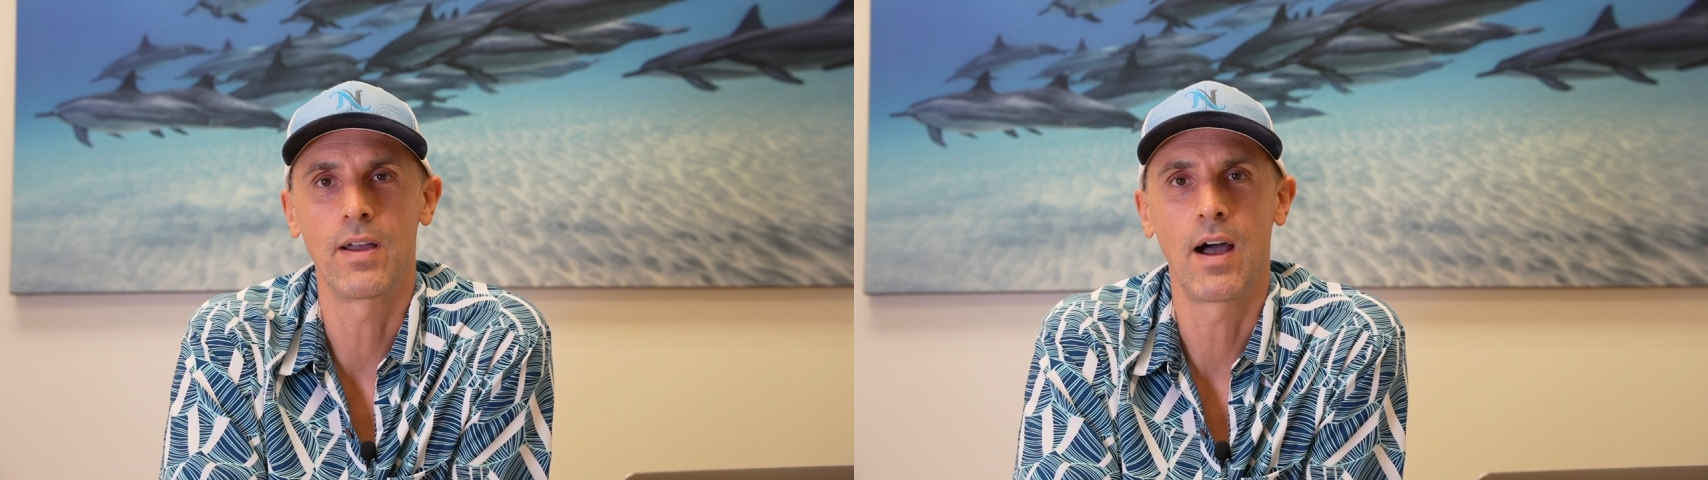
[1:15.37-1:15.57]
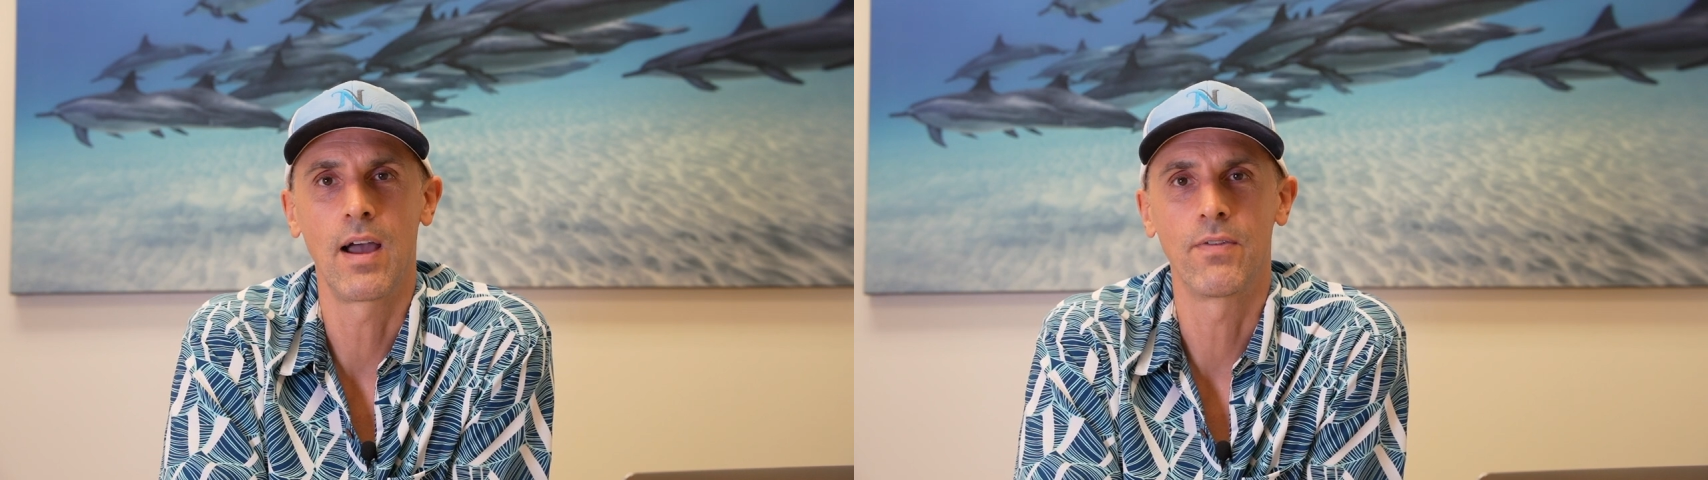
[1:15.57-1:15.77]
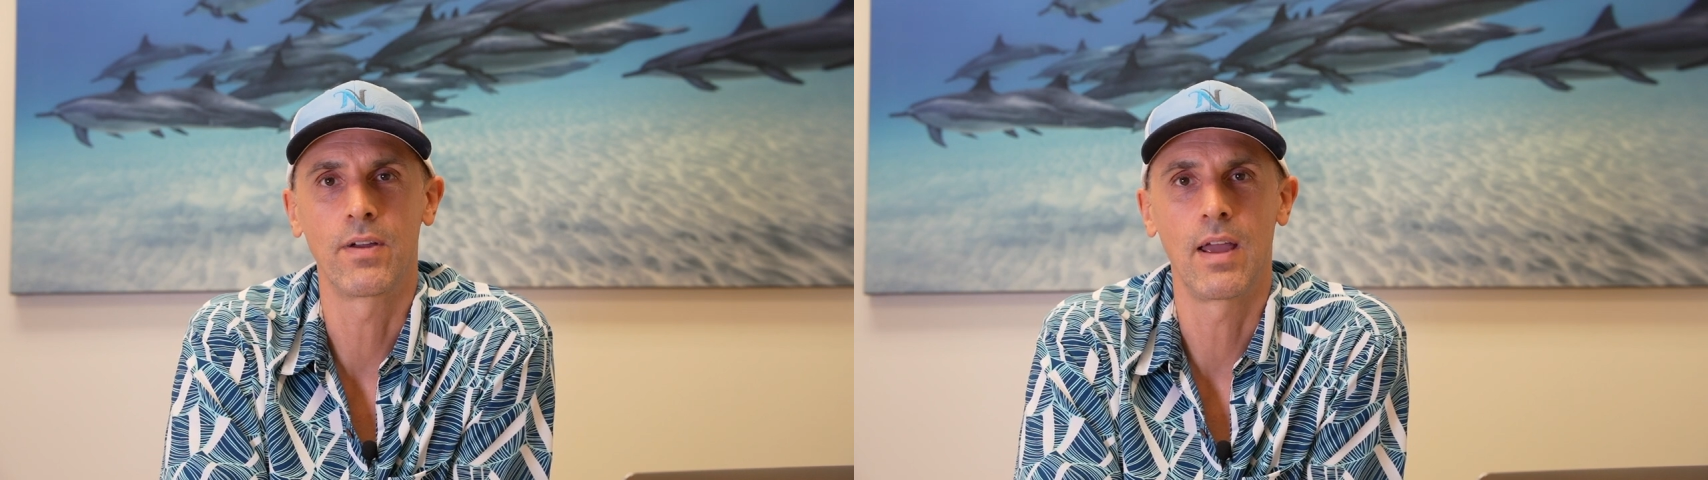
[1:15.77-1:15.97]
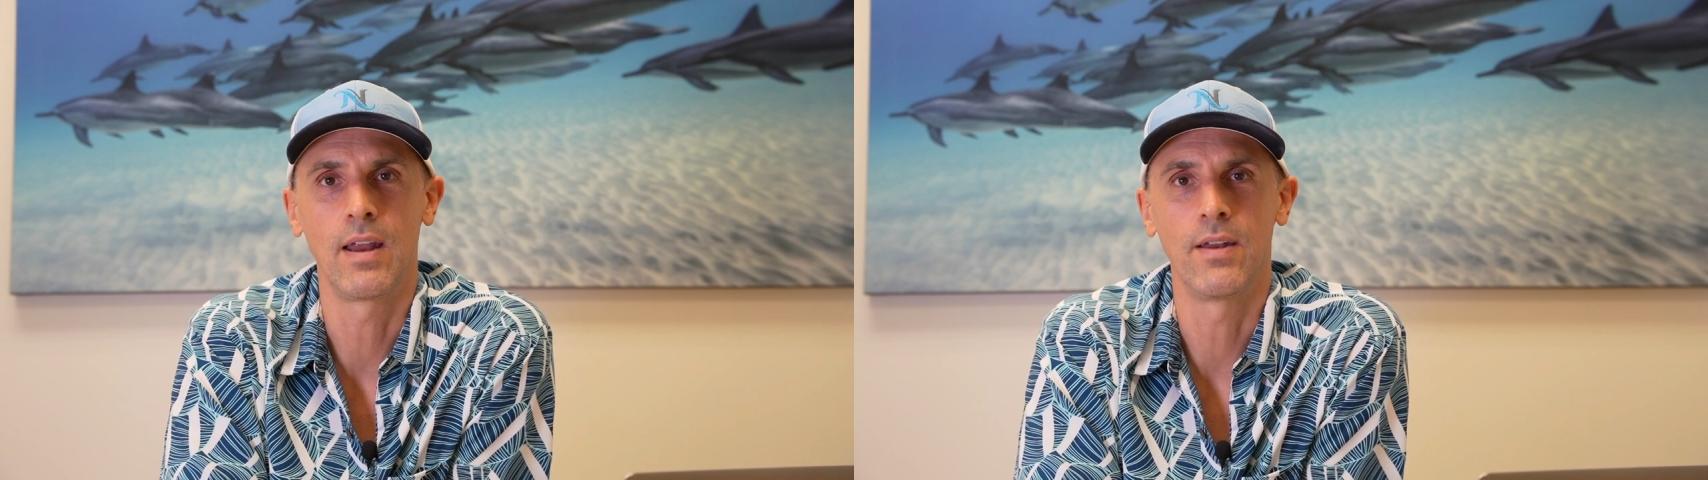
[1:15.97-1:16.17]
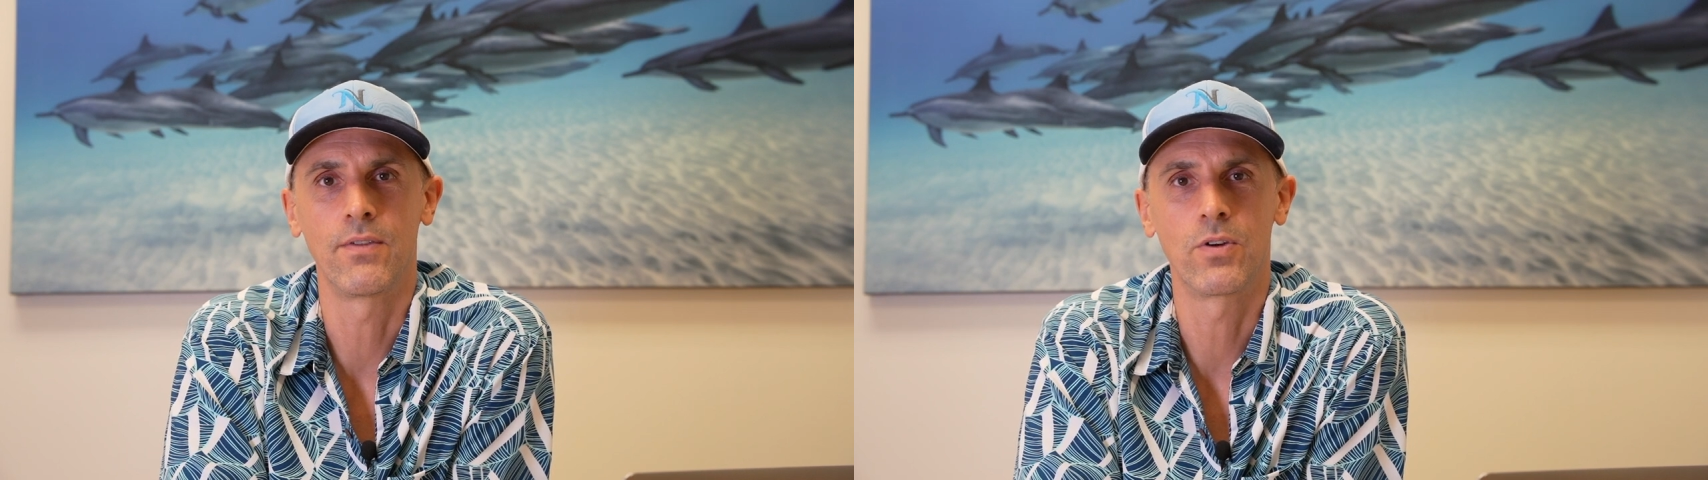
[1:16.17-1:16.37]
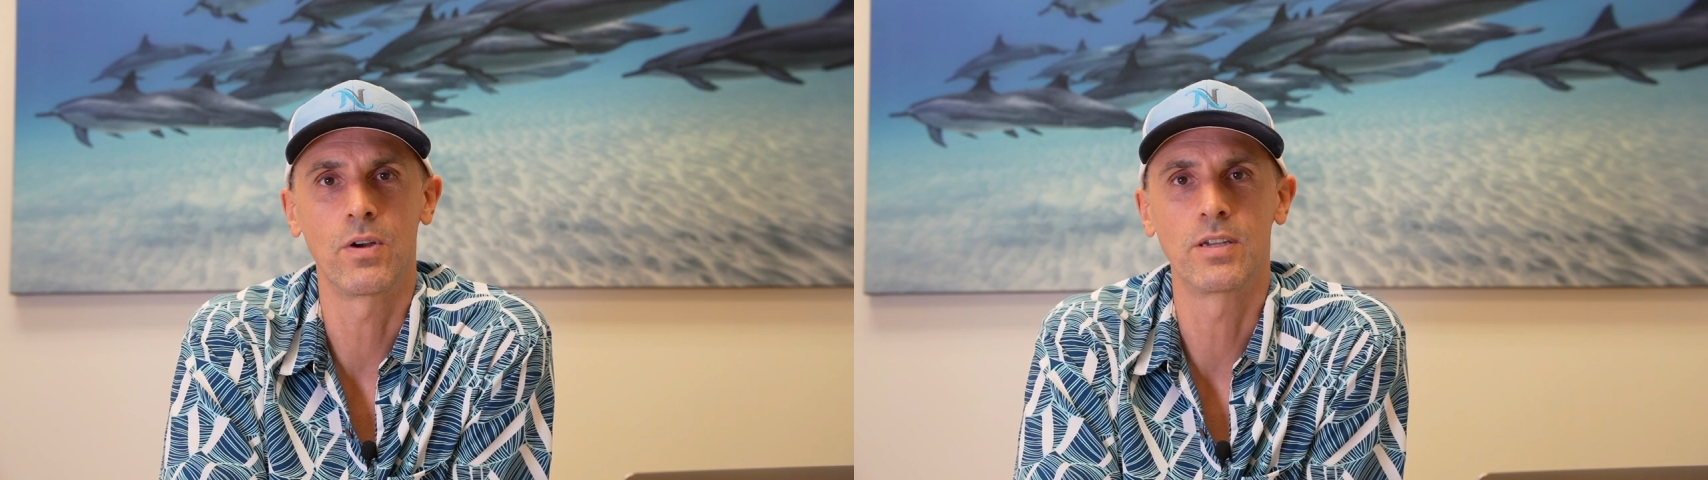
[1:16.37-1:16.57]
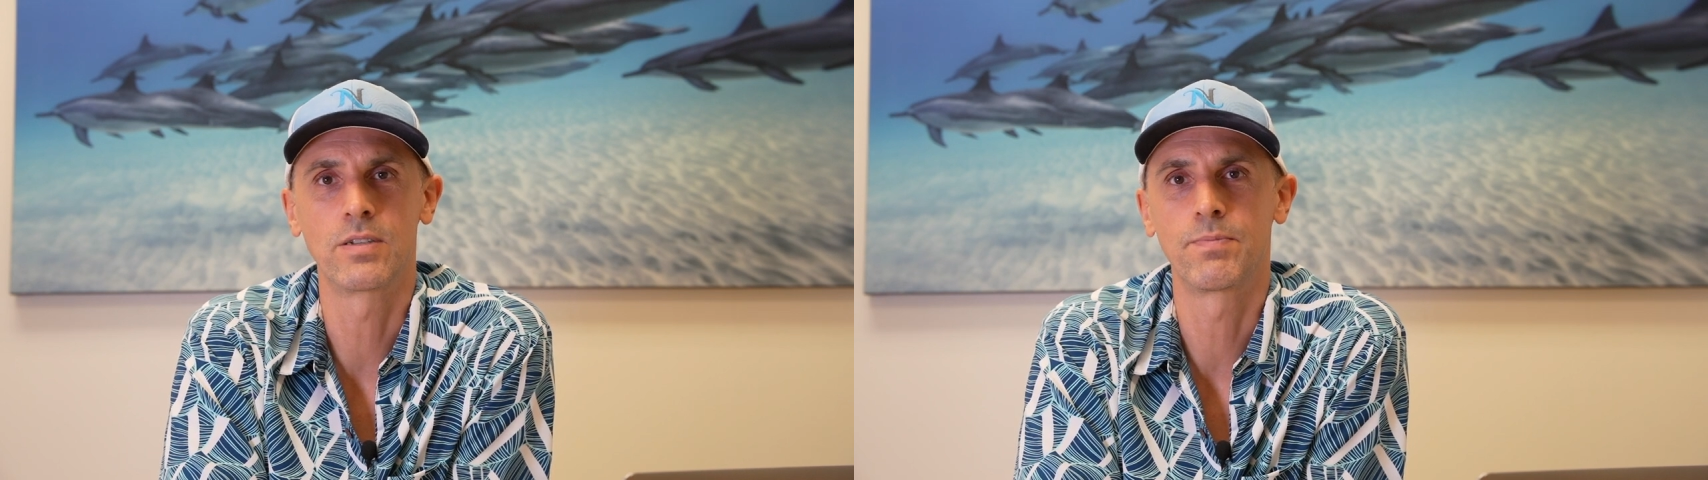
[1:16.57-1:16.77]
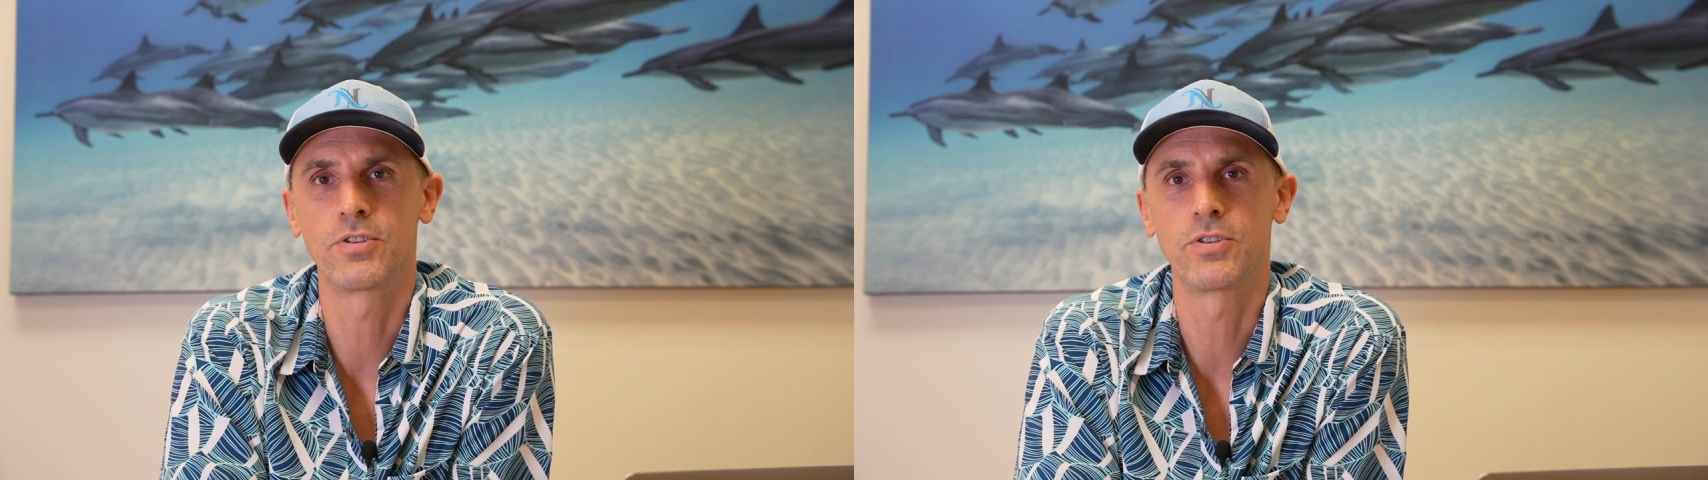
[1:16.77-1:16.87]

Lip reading: high for getting crisp,